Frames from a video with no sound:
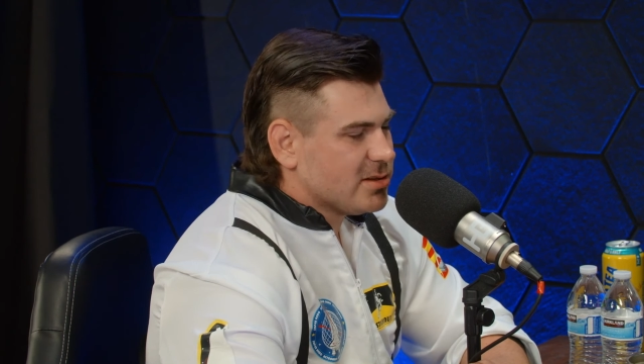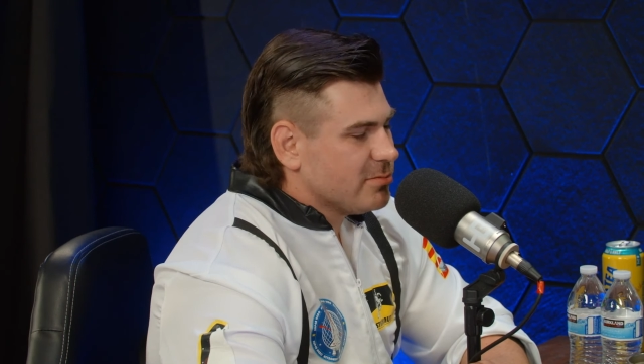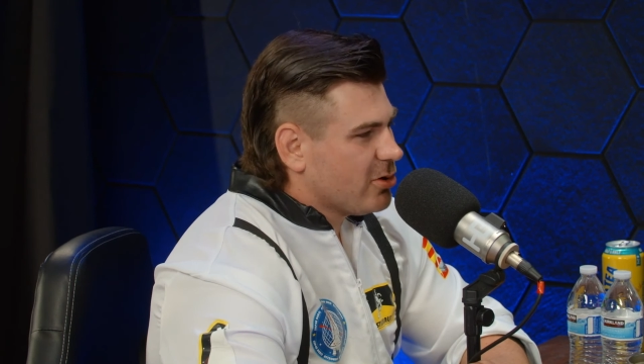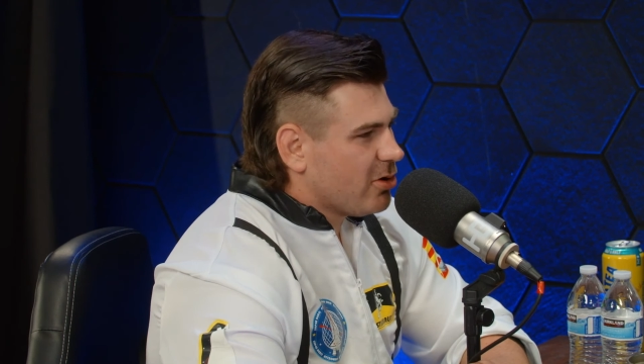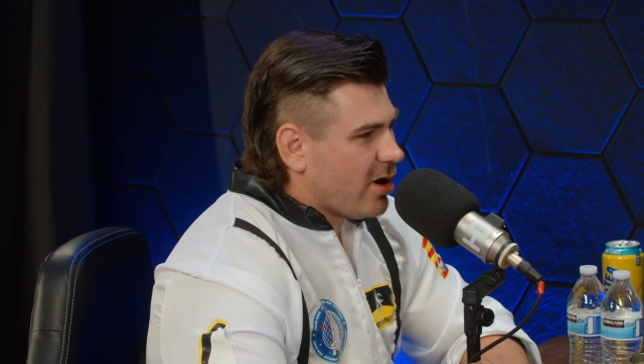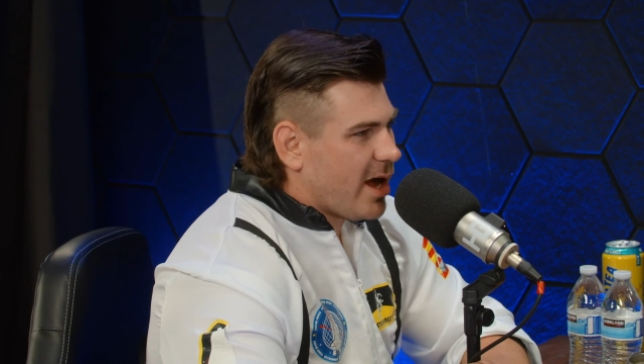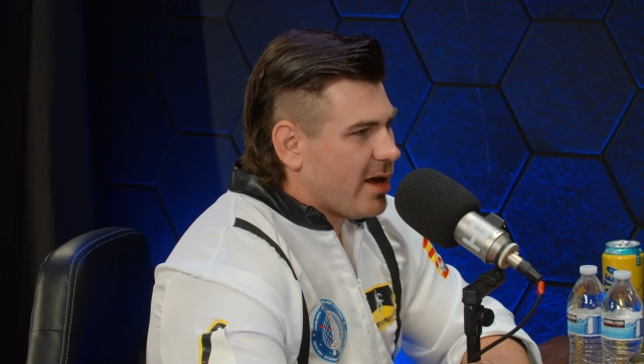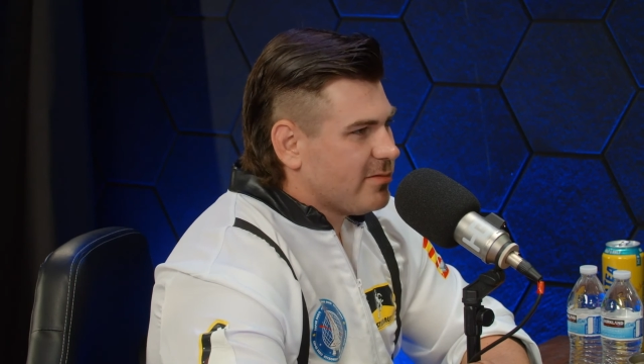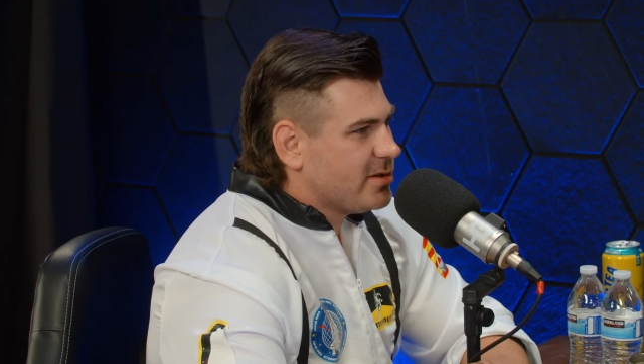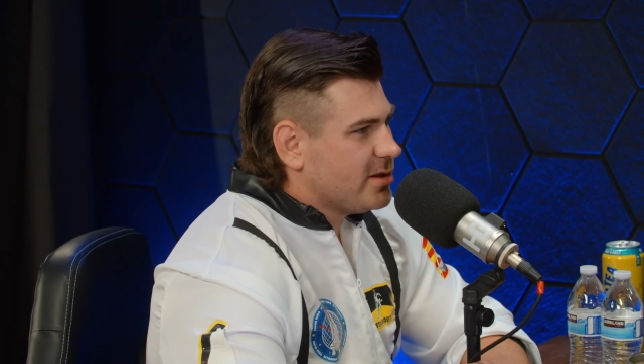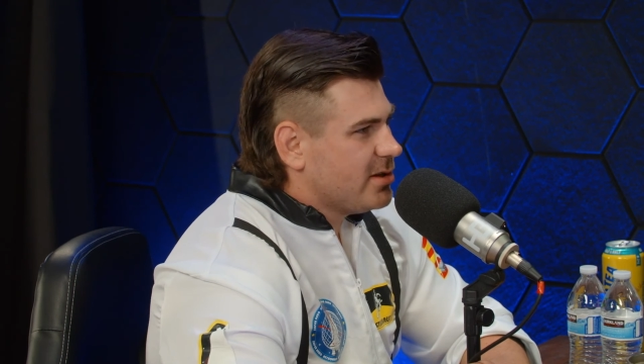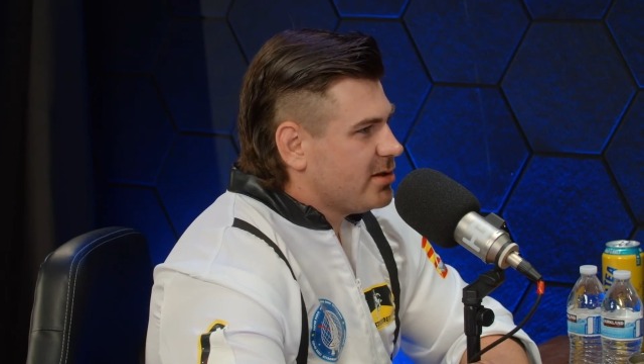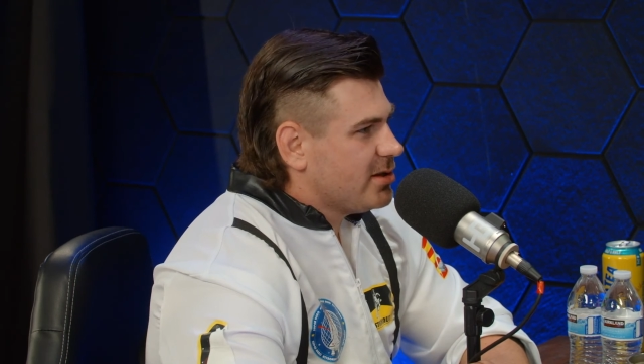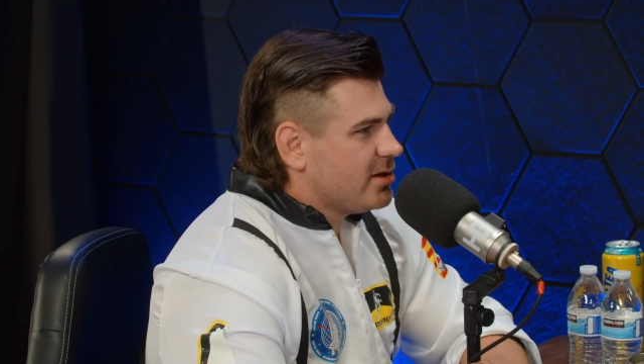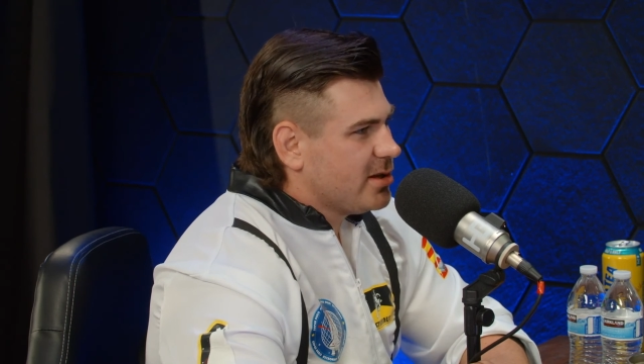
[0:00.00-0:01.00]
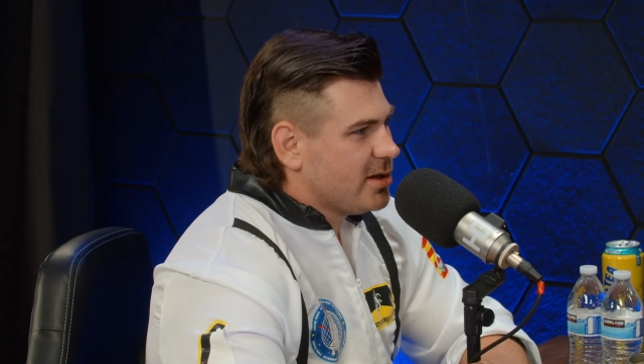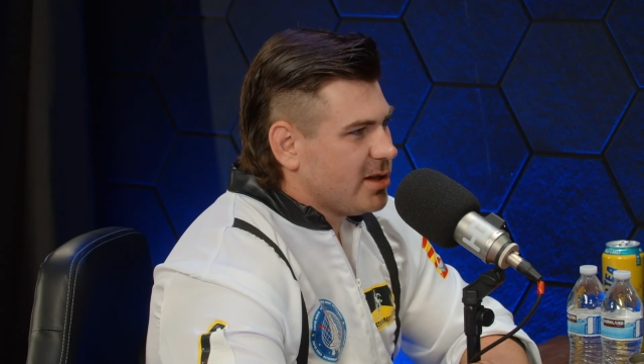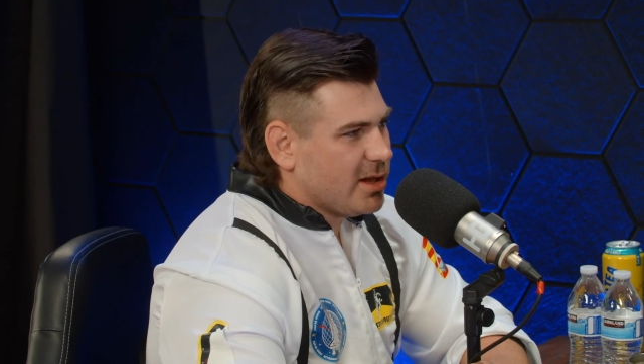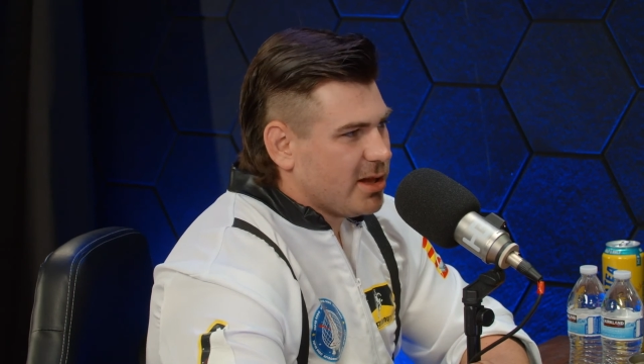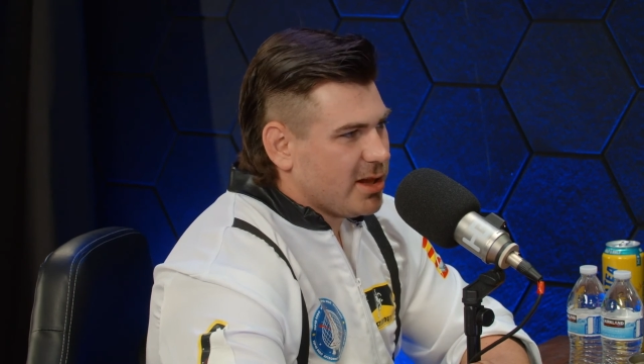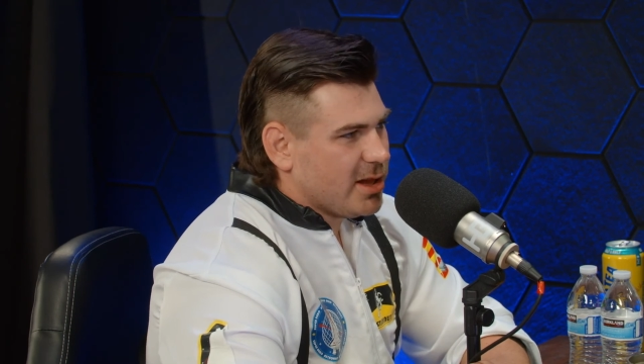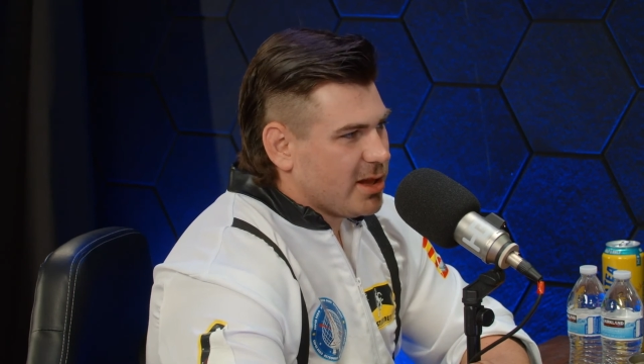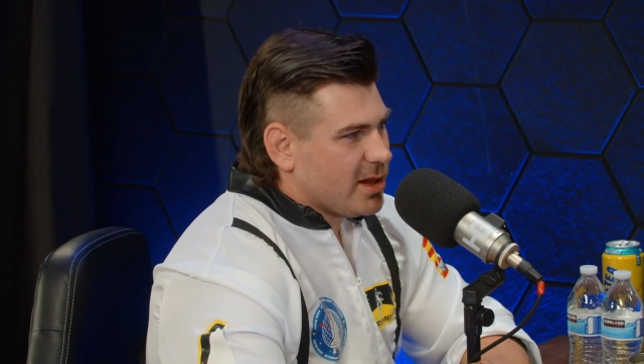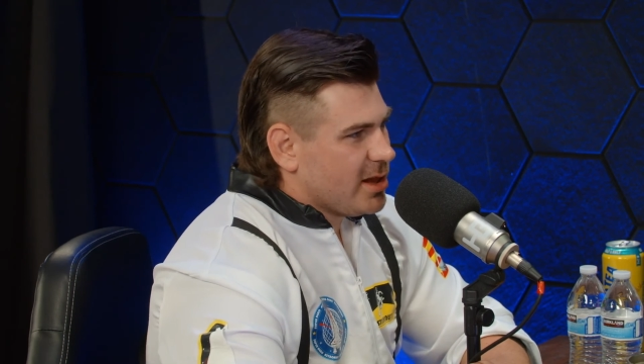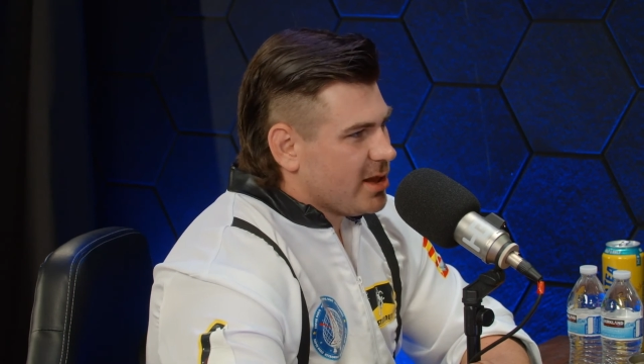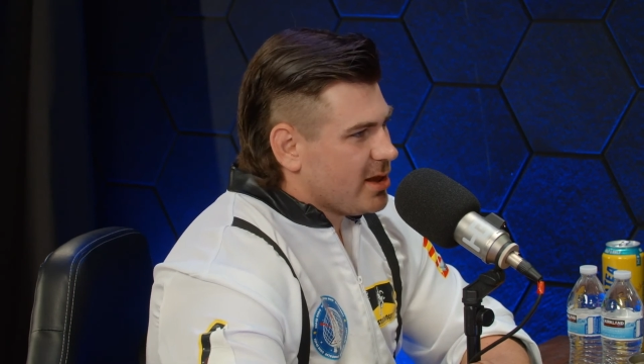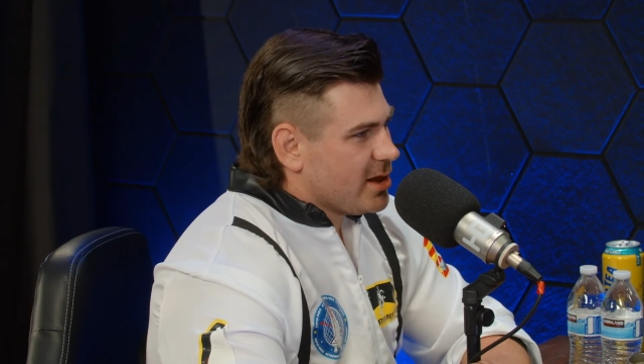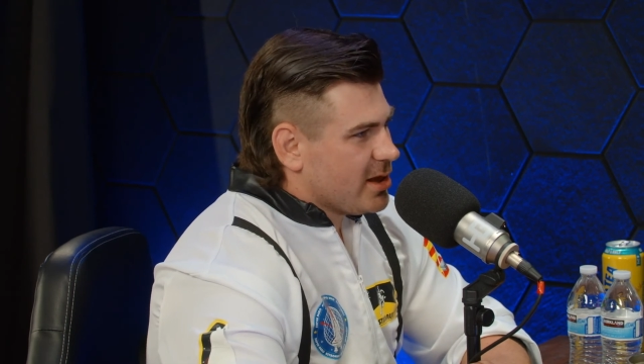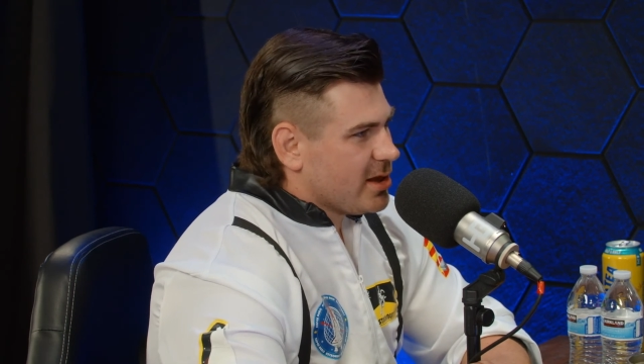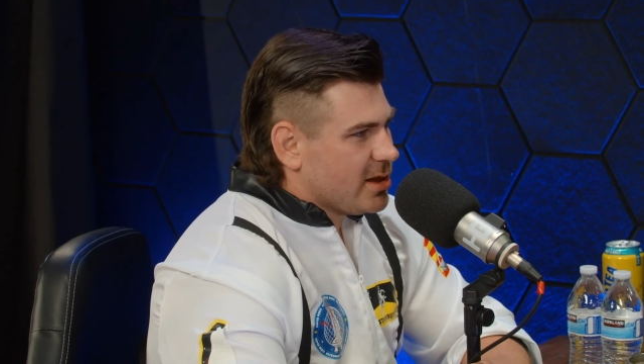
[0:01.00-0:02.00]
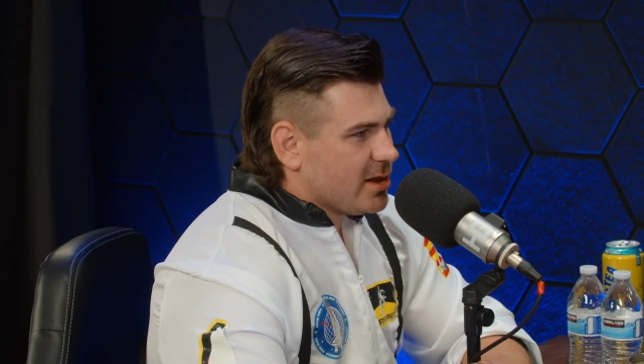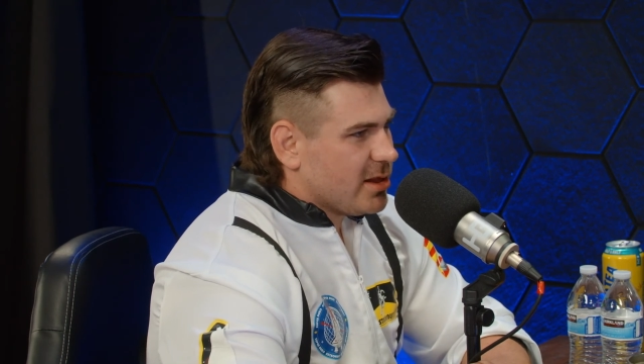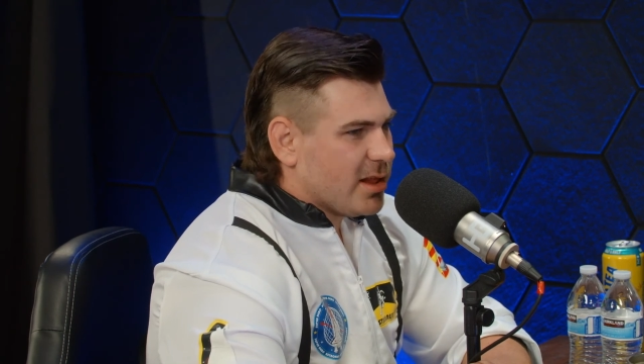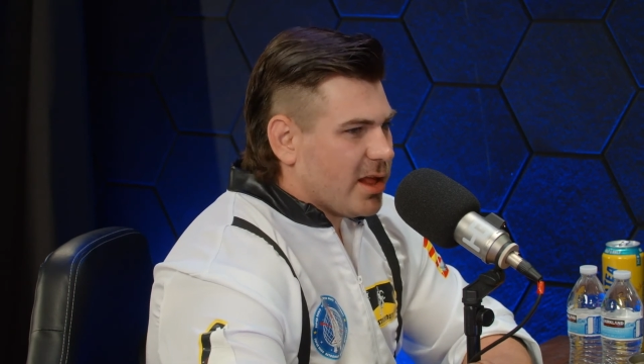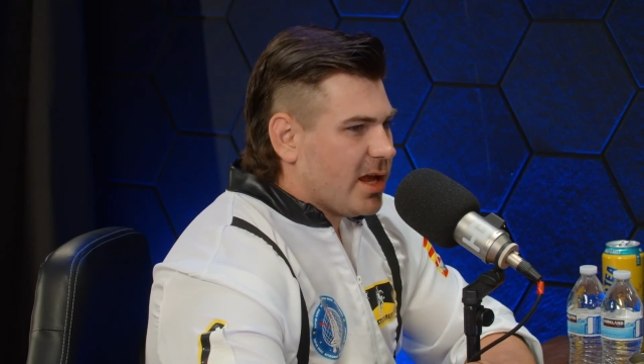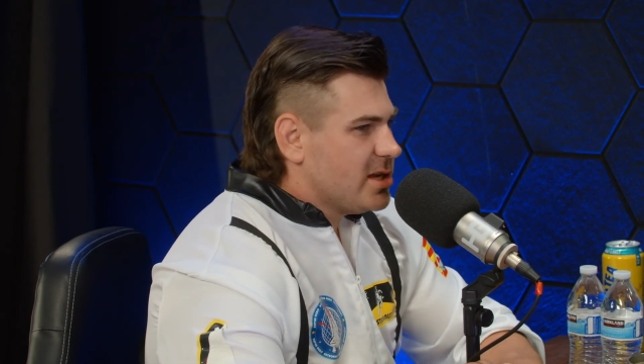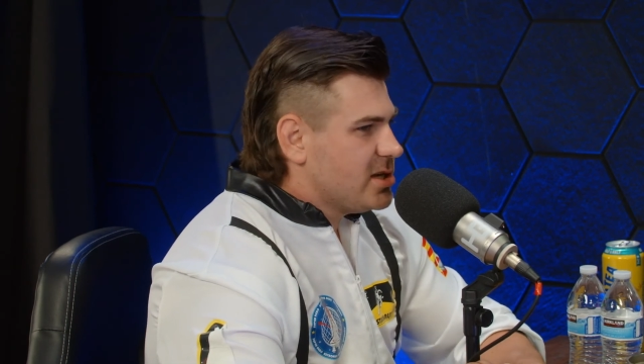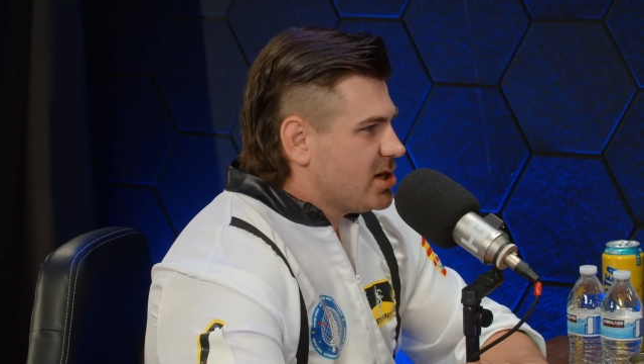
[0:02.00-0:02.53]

crafted, hey